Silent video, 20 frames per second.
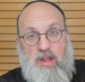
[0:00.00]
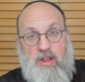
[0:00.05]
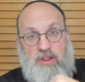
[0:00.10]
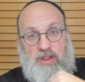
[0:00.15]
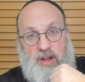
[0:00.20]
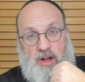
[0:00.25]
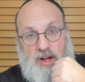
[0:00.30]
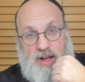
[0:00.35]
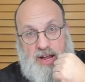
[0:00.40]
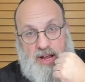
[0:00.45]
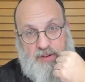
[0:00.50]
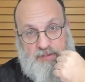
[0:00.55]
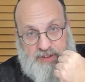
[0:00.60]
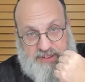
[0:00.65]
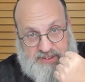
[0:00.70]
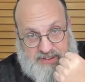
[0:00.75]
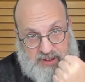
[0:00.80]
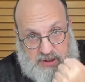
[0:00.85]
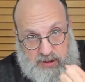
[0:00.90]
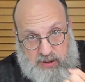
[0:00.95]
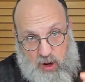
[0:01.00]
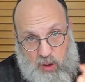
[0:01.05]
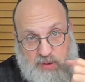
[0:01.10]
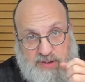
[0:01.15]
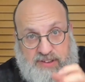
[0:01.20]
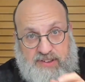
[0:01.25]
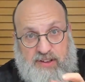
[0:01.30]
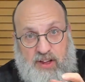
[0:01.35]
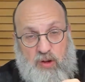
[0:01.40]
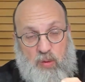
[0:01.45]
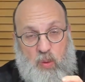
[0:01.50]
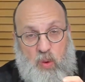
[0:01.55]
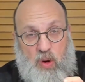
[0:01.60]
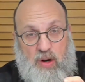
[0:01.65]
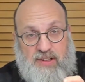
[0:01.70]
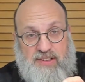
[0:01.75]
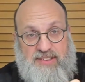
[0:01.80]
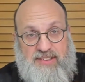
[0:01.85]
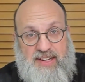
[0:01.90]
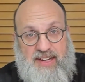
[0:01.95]
the if it's close to the
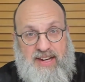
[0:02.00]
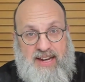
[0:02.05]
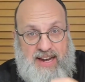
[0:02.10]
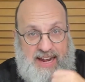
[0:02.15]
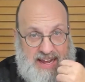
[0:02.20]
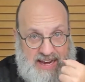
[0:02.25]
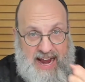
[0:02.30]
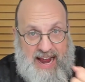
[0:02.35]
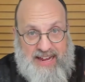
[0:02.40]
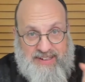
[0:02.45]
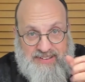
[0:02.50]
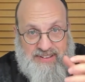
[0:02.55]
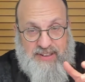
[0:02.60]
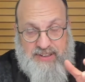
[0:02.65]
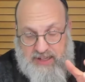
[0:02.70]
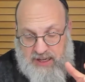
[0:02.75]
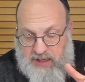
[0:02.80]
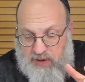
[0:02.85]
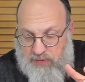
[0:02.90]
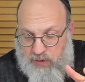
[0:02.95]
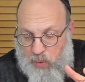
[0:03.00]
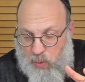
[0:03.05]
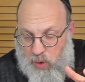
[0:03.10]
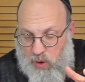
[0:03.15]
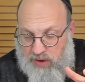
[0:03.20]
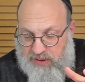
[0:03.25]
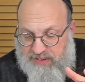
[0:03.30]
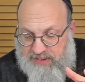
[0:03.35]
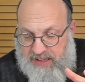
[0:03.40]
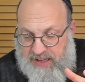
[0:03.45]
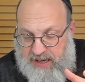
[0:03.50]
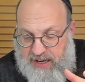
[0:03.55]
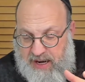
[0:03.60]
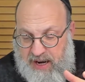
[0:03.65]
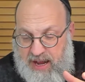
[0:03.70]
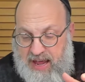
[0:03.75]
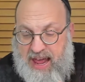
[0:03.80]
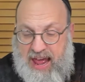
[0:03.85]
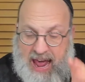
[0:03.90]
walled city, it has the din of the walled city.